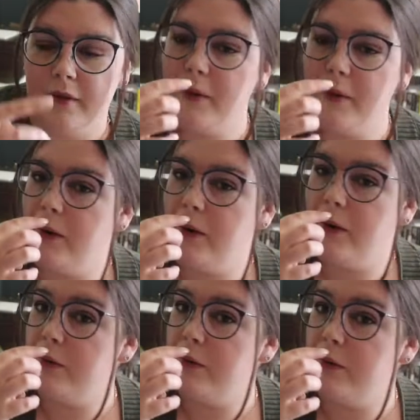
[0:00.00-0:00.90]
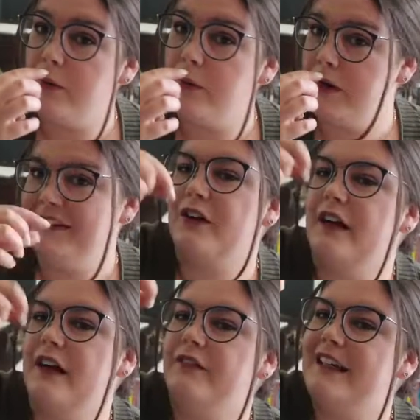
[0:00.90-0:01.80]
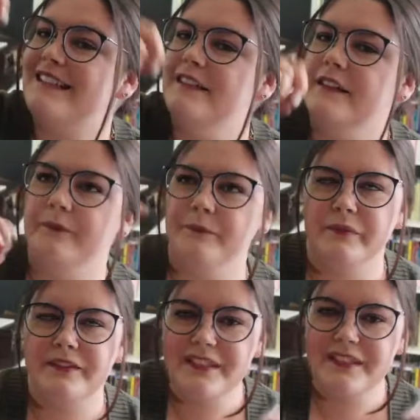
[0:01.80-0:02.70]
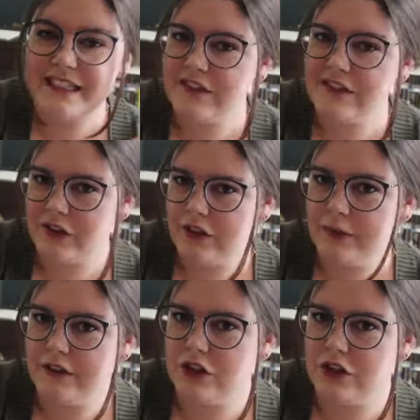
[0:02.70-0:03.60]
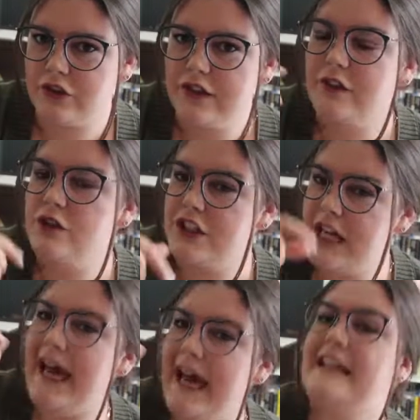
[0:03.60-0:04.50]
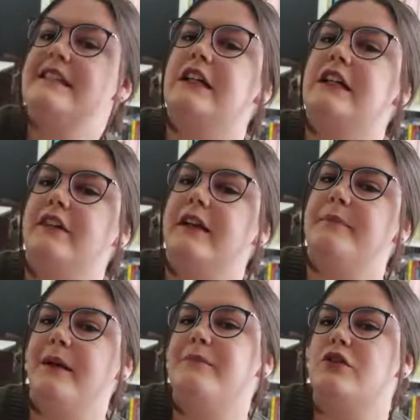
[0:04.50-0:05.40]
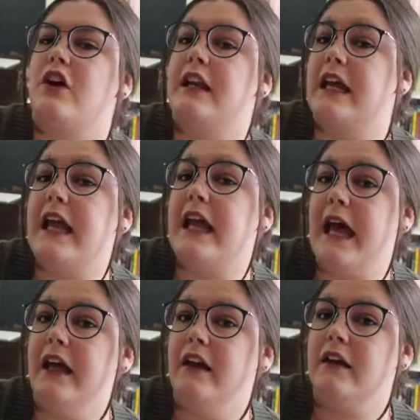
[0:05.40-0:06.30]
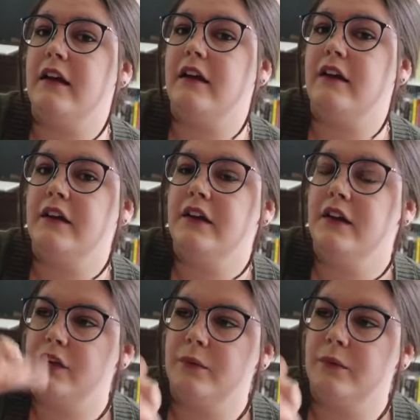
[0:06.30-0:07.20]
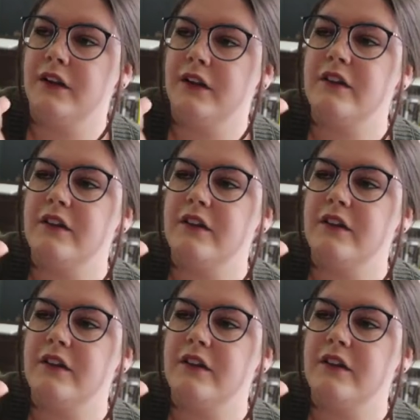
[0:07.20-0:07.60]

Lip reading: poke her on the lip, or kind of like tease her with the treat, so she had to stick her lip up trying to get it. So once she